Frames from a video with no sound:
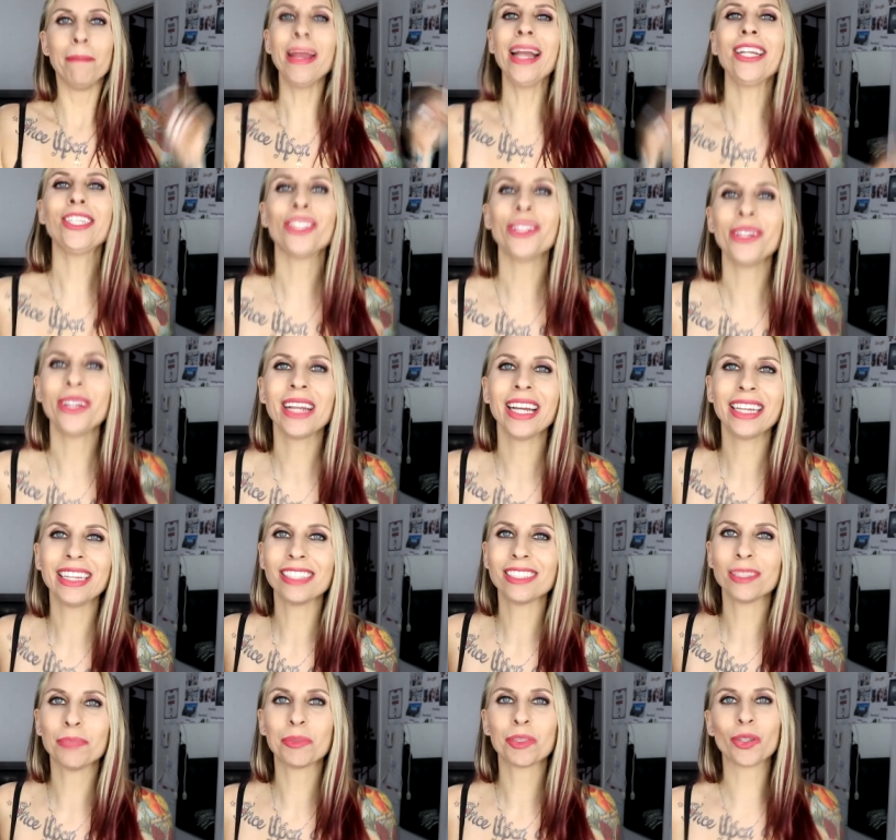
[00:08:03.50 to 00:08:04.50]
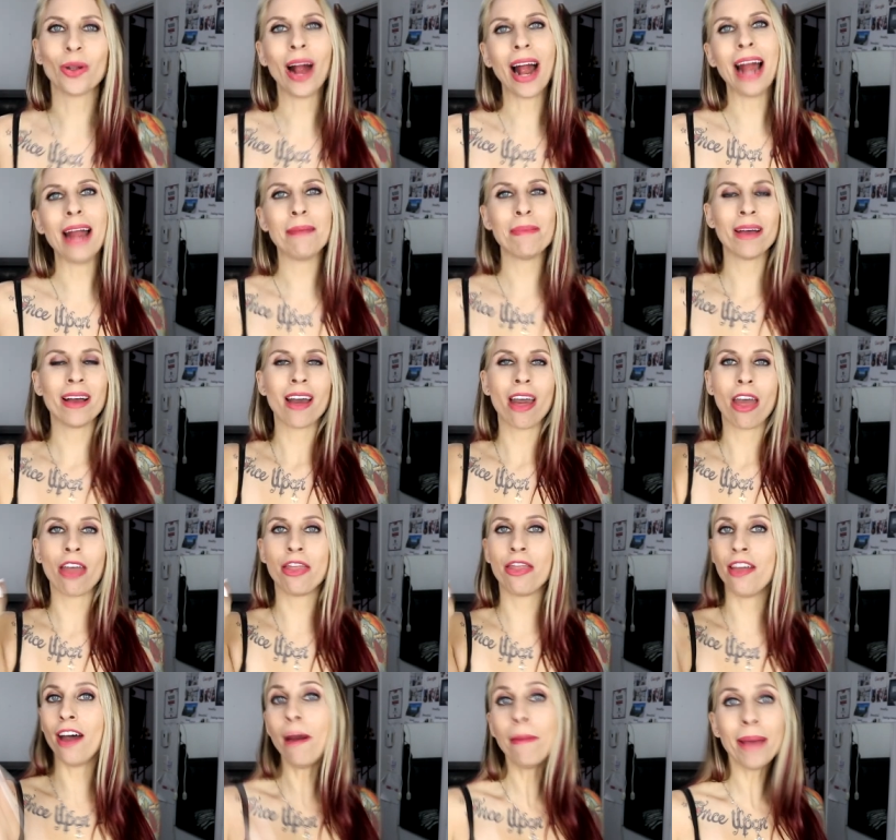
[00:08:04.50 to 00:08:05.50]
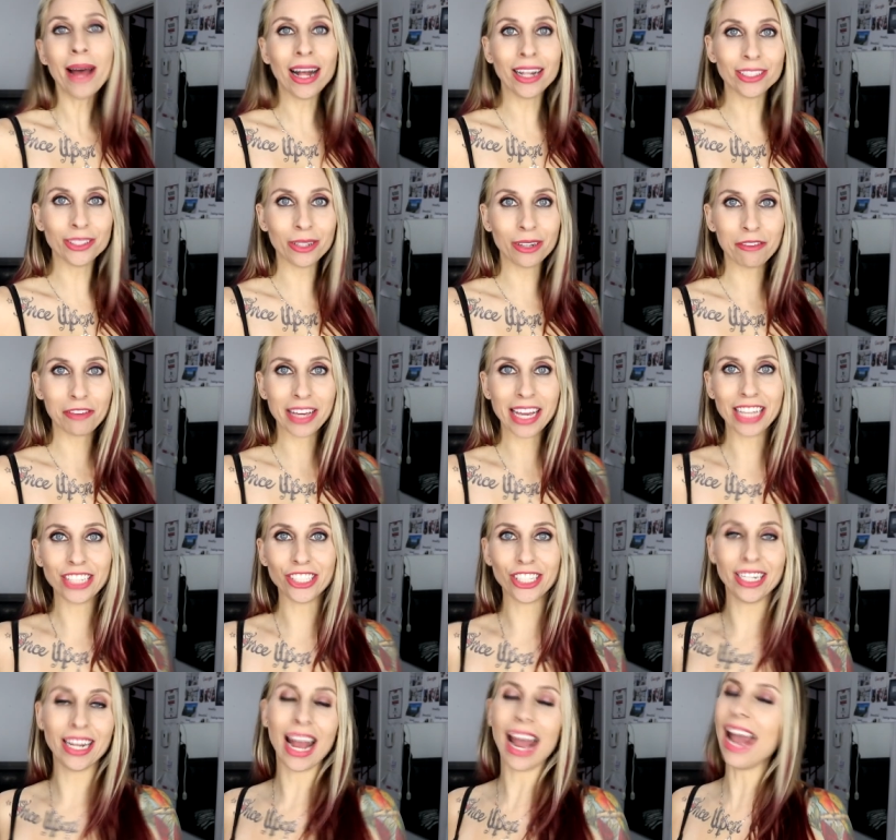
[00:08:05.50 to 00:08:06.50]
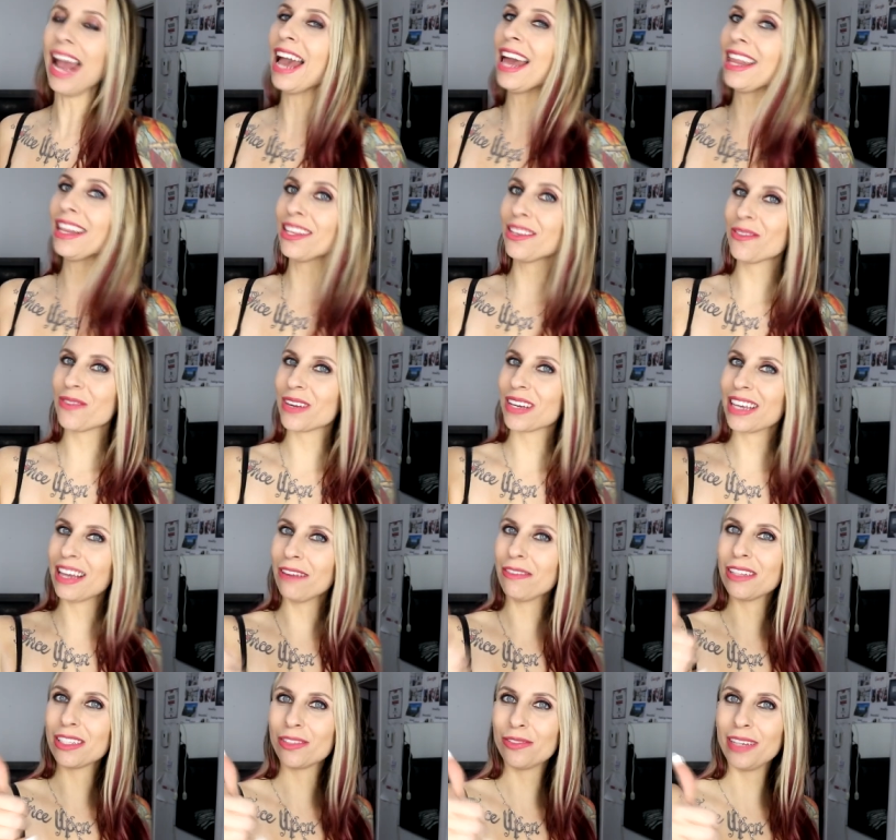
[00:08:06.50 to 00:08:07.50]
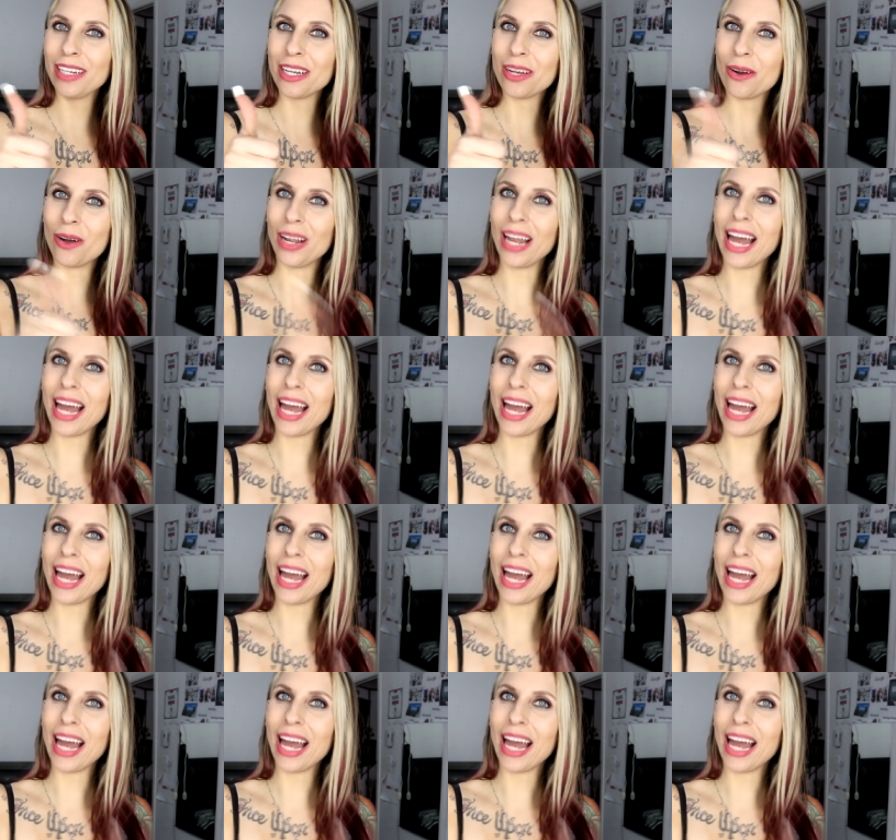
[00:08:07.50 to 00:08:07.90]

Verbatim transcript: make sure you hit the subscribe, the bell notification, and you give this video a